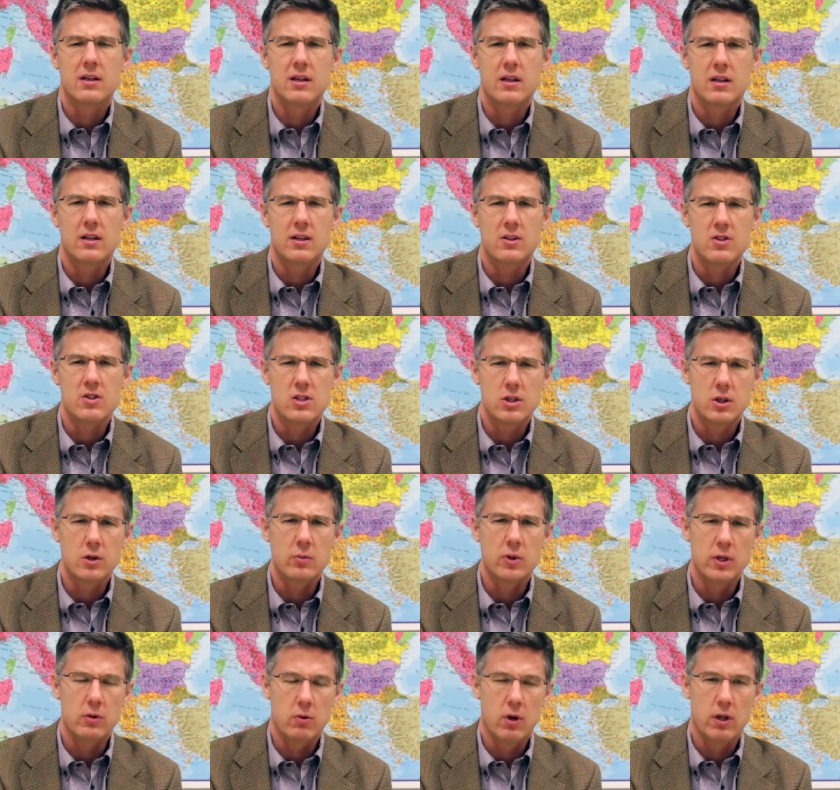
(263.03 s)
it can still
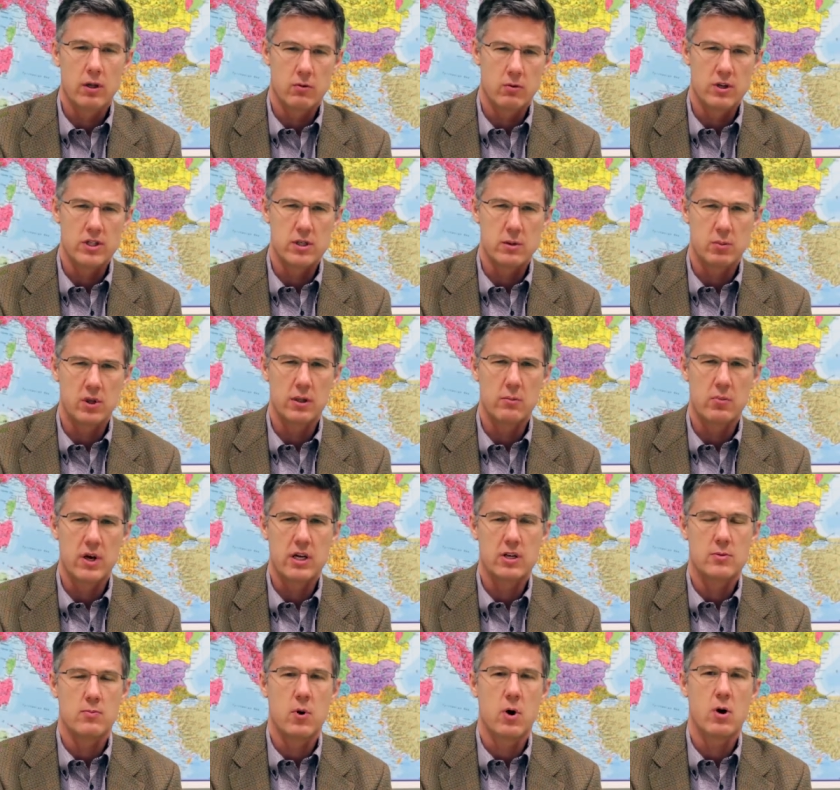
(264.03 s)
be reasonably
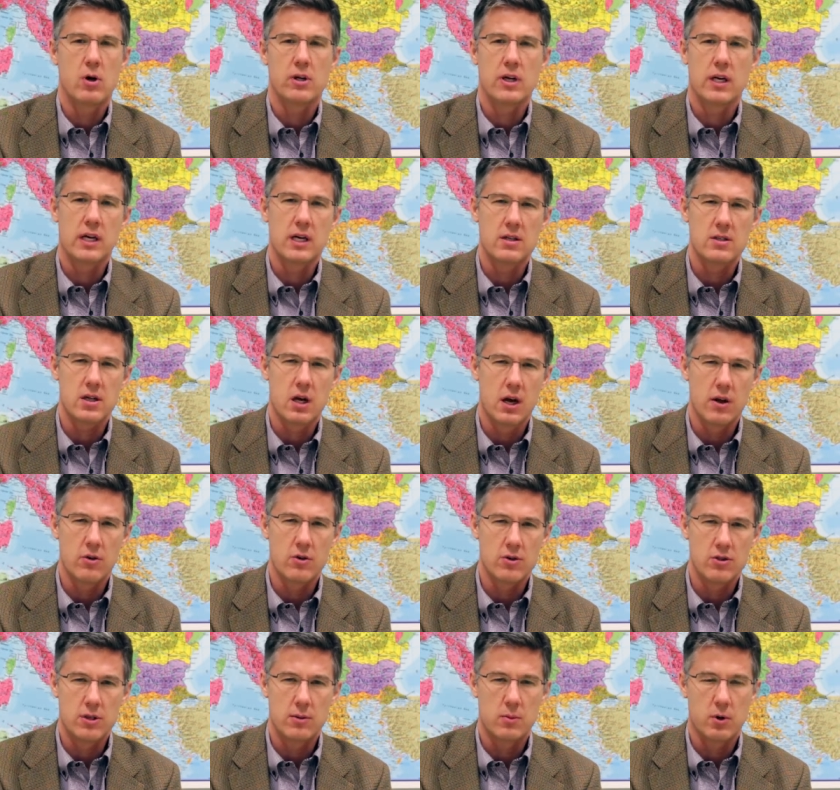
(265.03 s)
benchmarked against
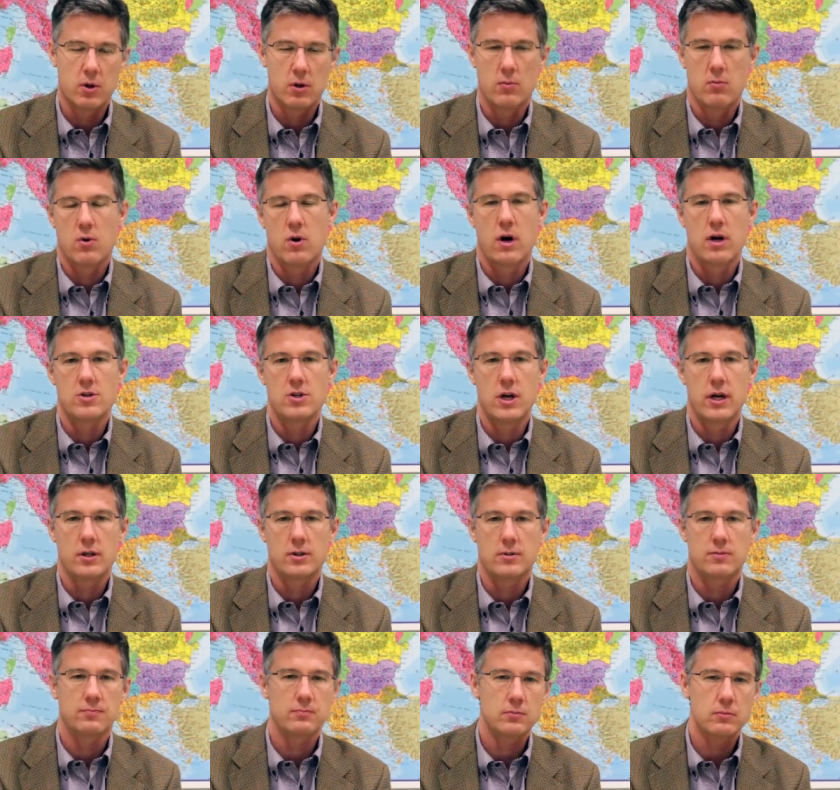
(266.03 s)
other similar
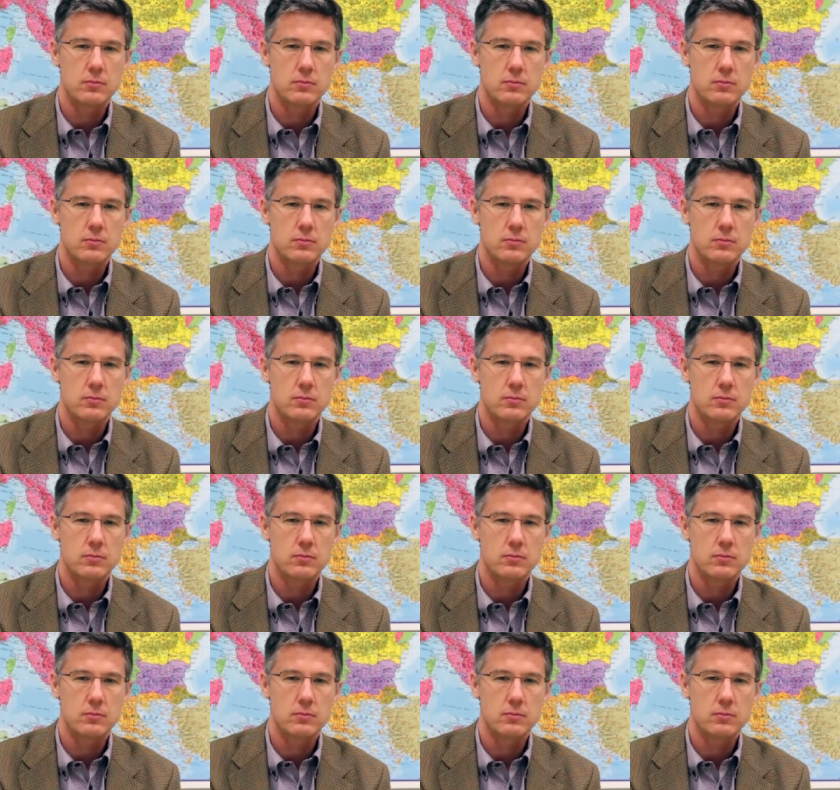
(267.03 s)
projects